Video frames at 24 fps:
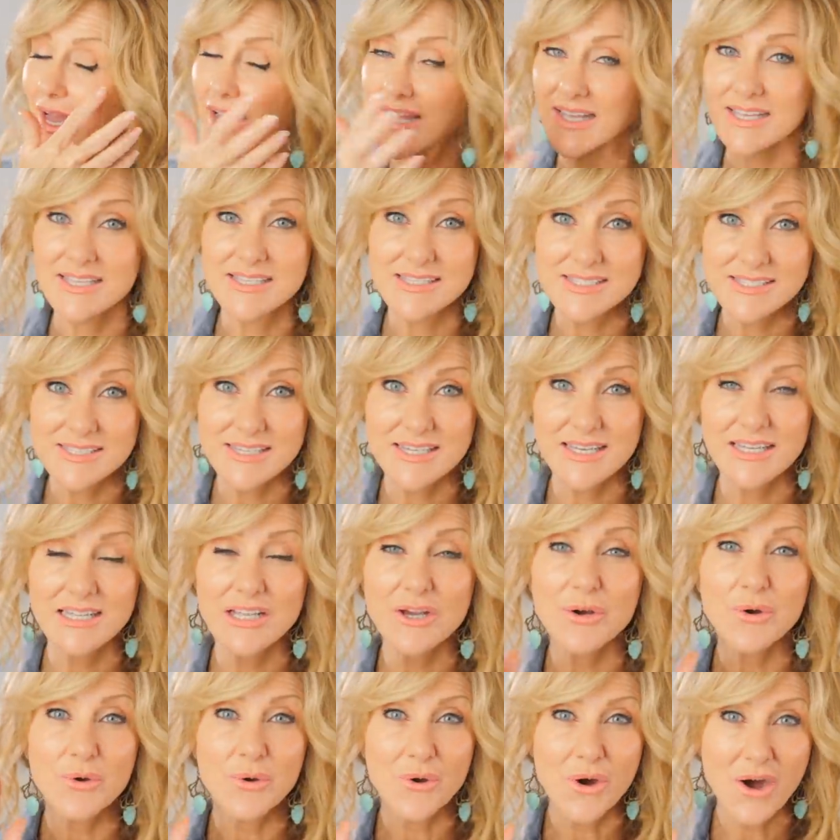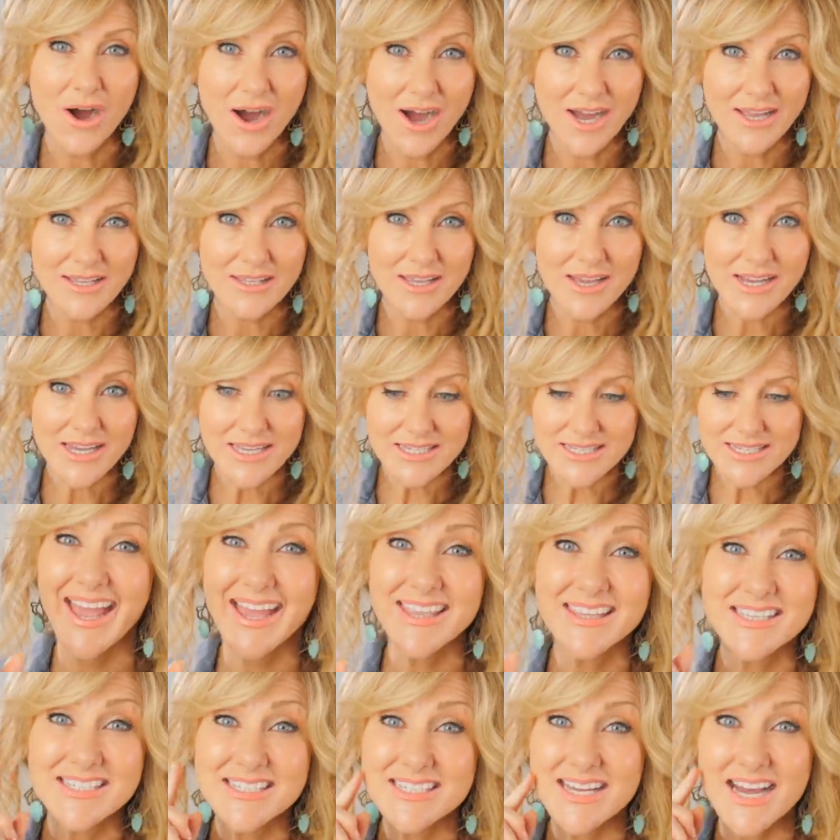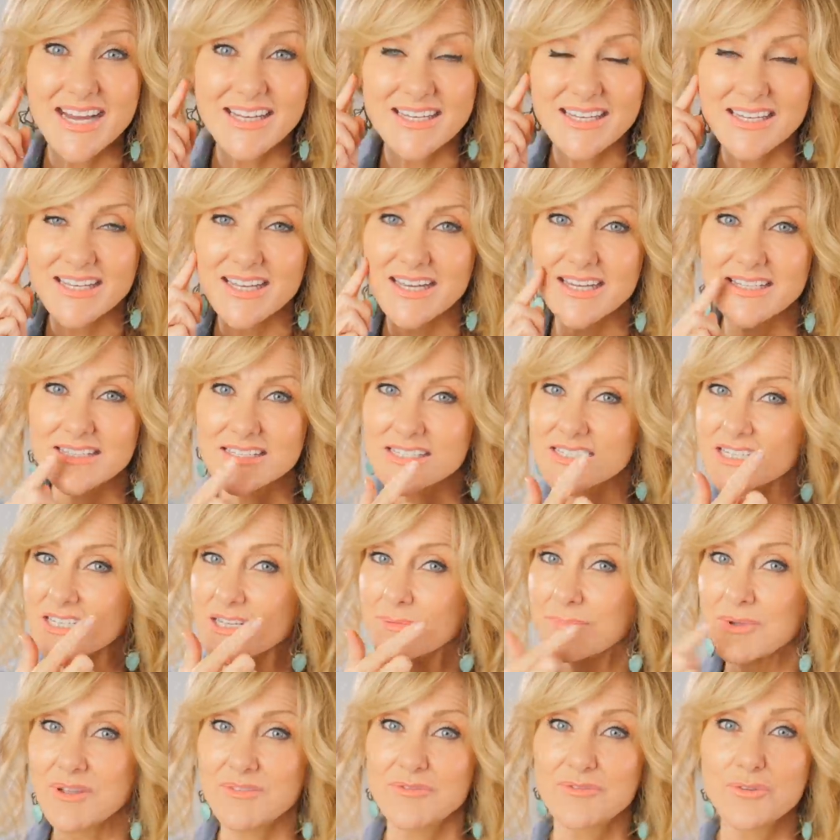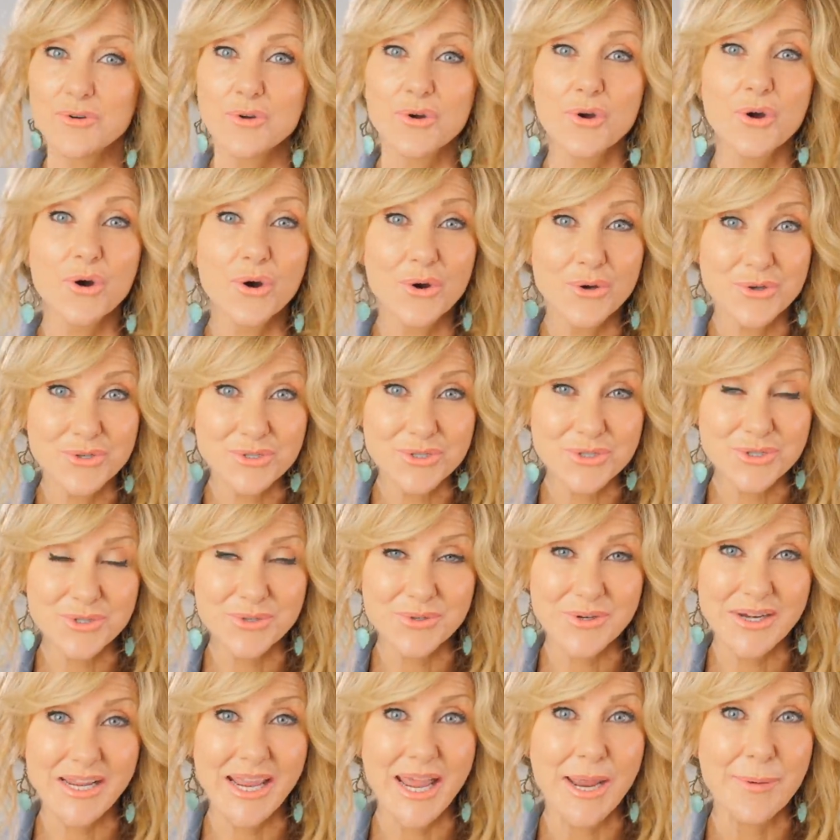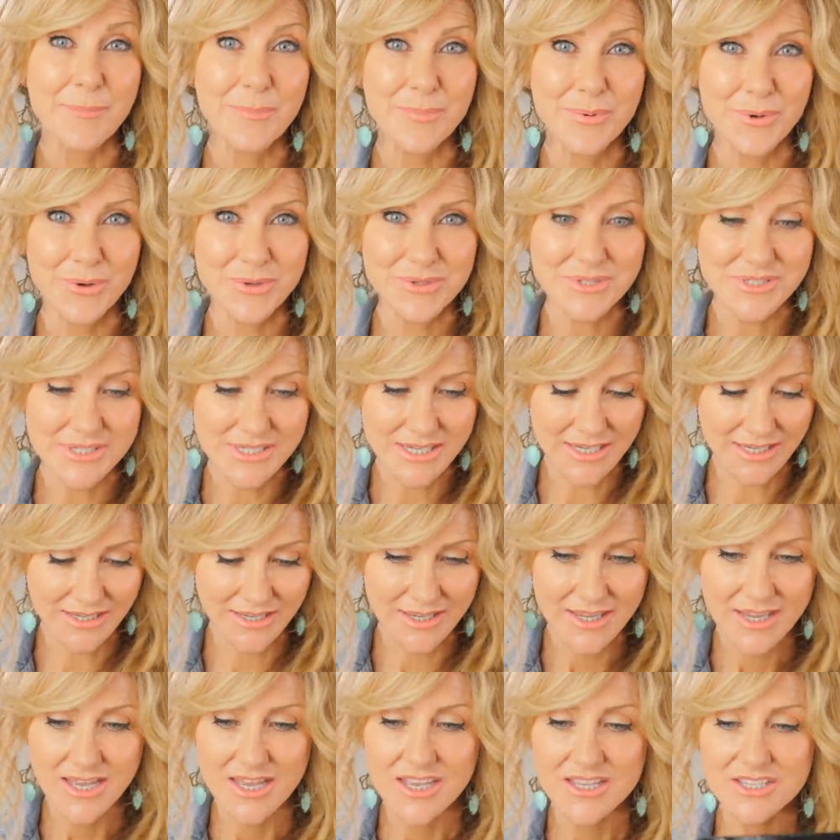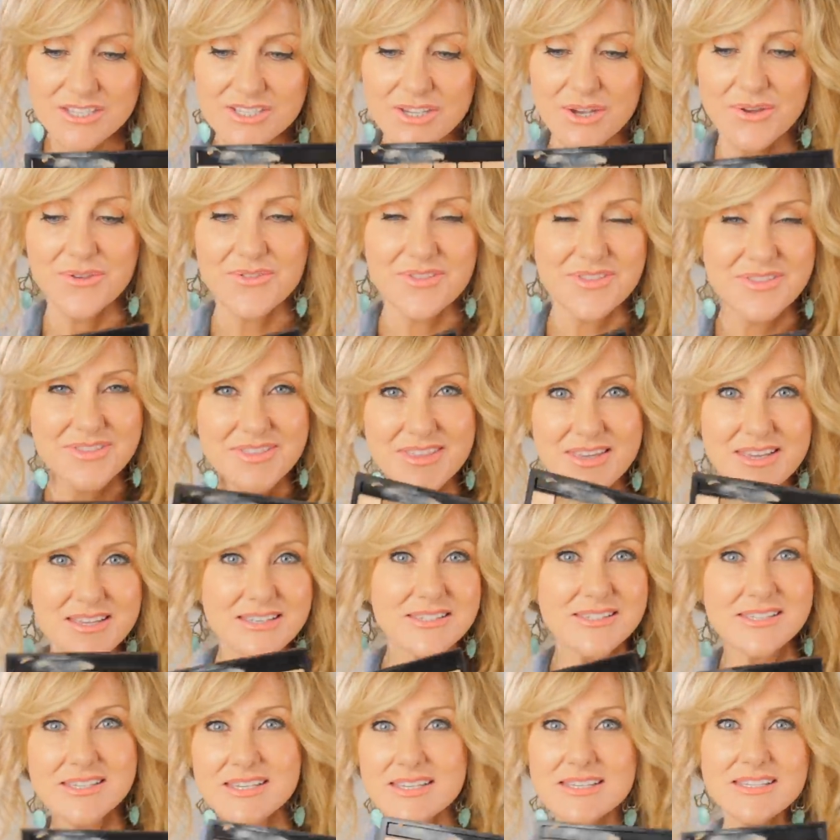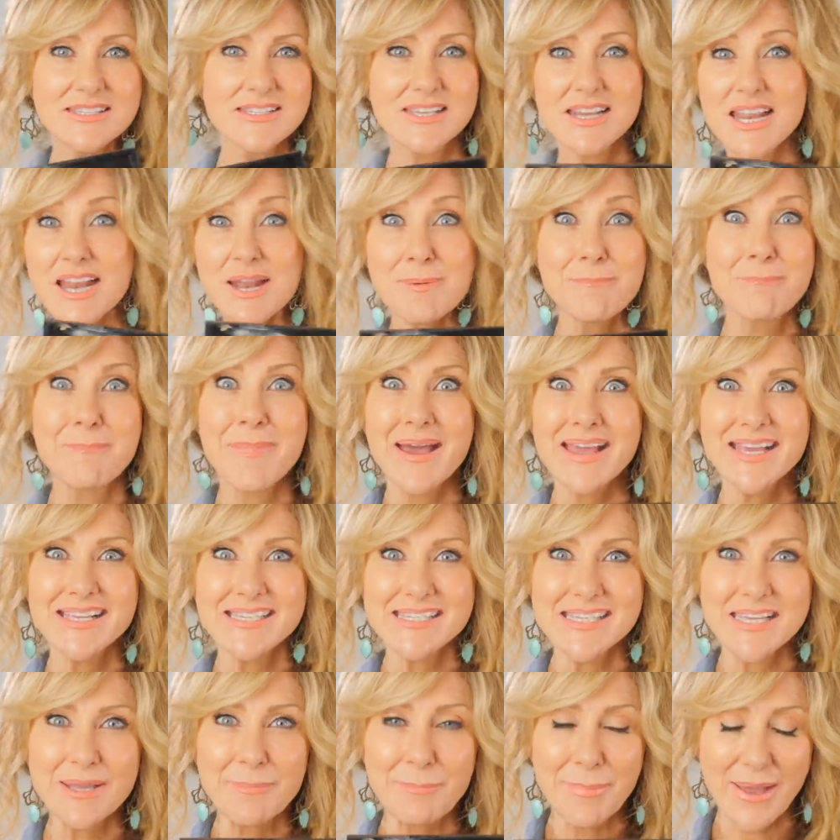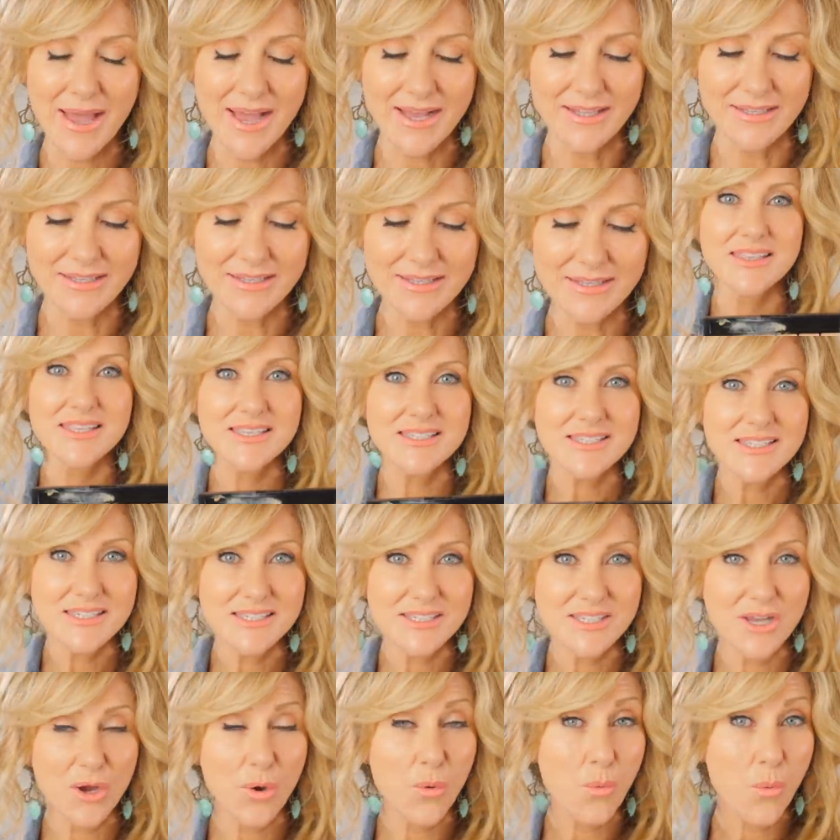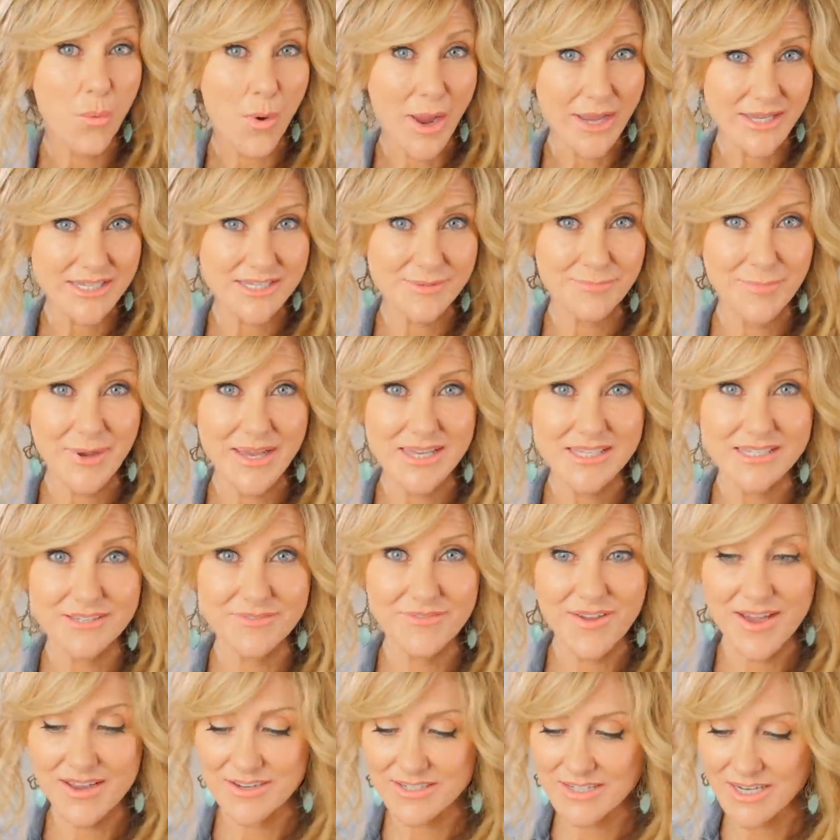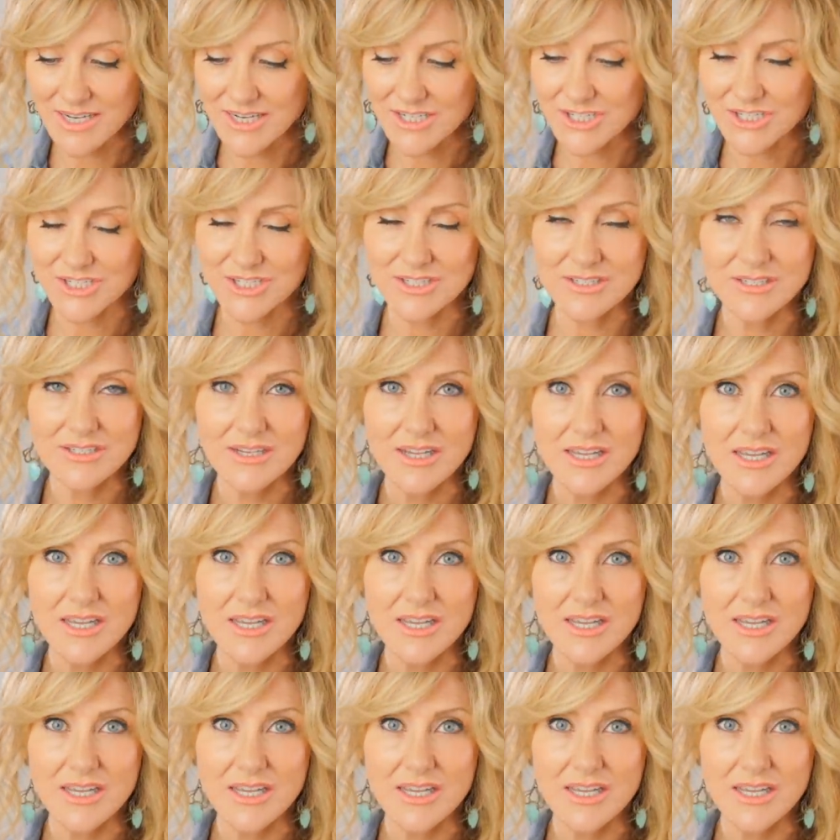concealer or highlight, and the darker colors could be for contouring and bronzing. So this is an amazing palette. This is a wax-based foundation.